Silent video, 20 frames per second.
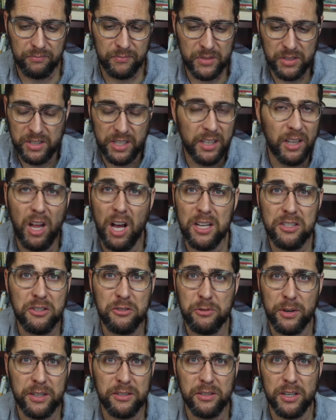just get lost
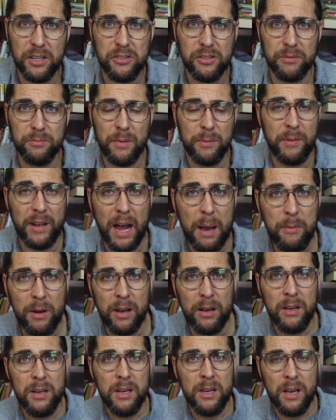in translation. I mean, I'm
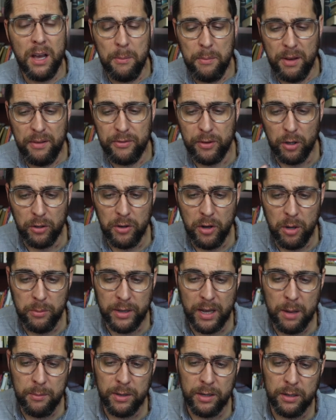a, I mean, if you don't know
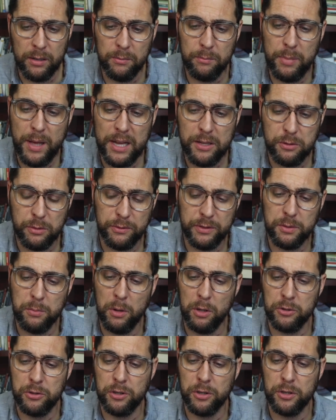me, I'm a pastor of a
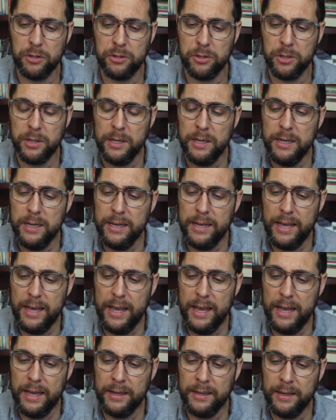small church
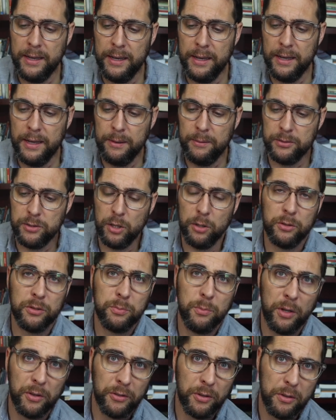and uh, small,
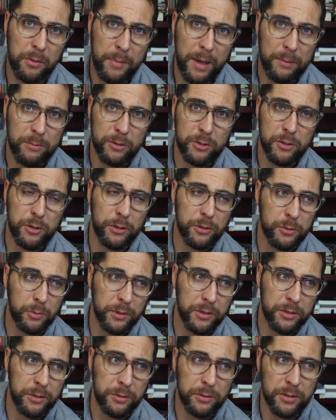Southern Baptist church.
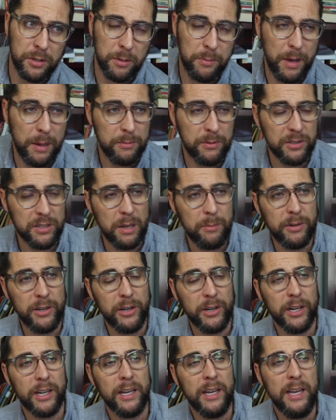Went to Southern Baptist
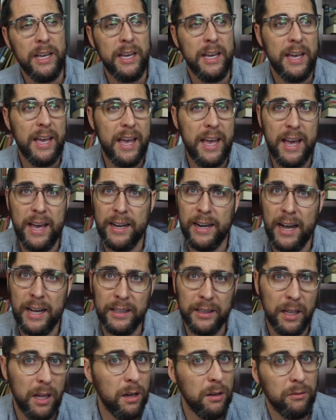Seminary, and I
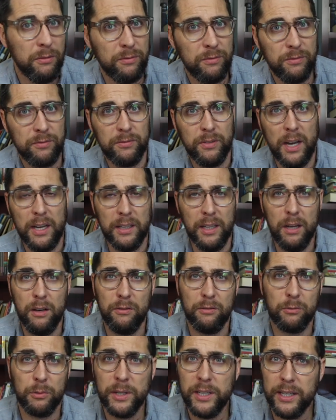love, I
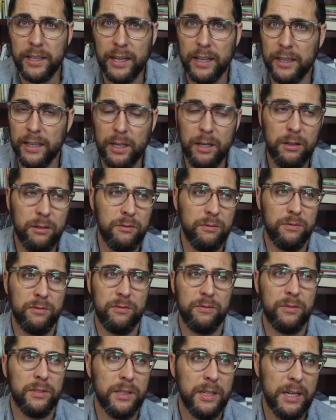love reading. I
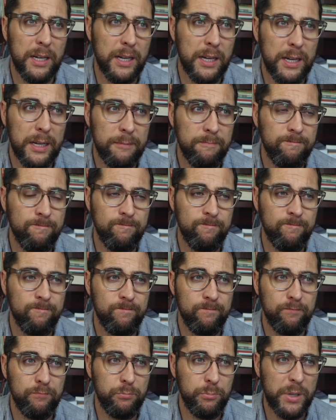love um,
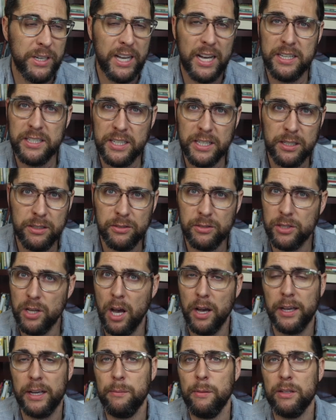big ideas,
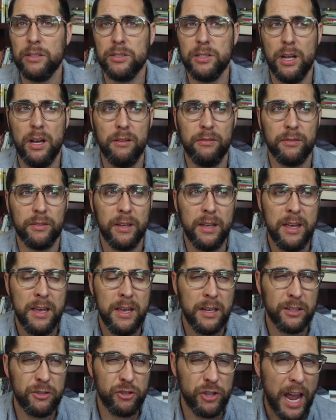talking about stuff,
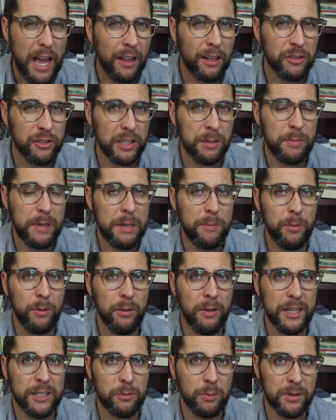challenging
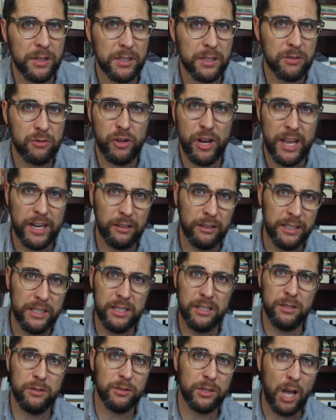people. That's what this channel
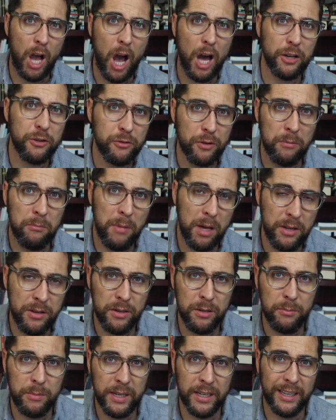is. Contra
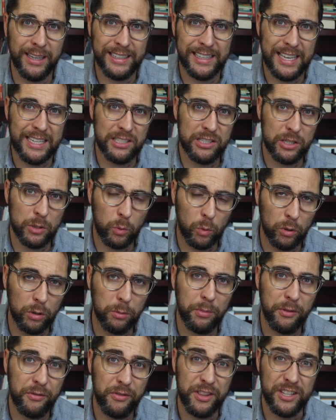mundum, being against the
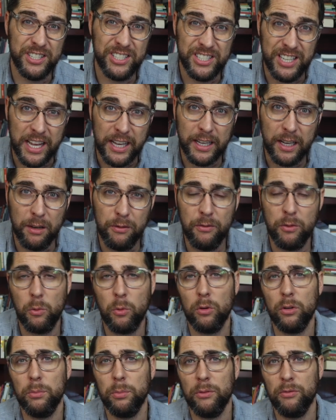world, but for the sake of the
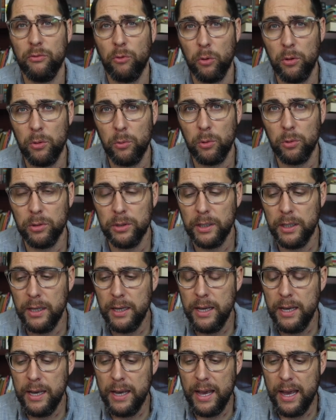world, before the world.
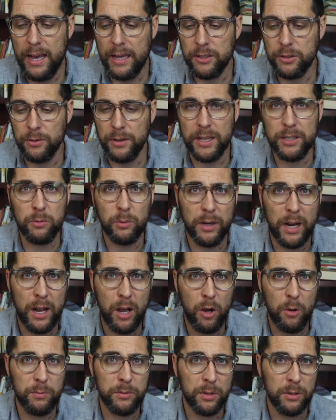And so that's what I
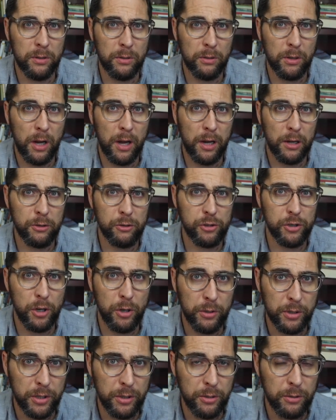hope to uh,
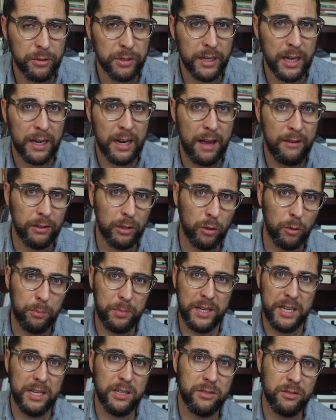show you to kind of have a little
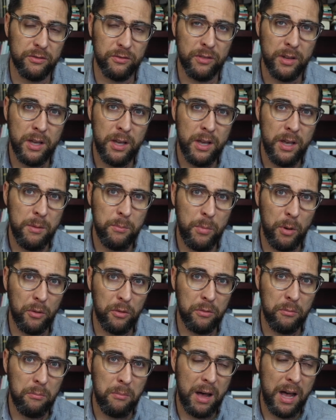piece of
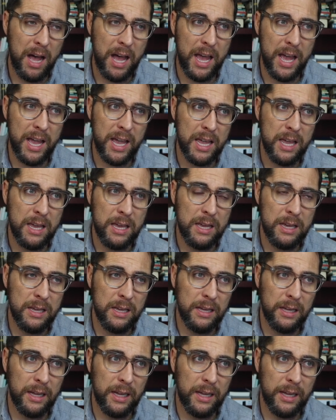both my
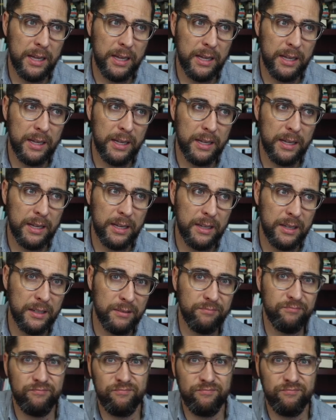uh,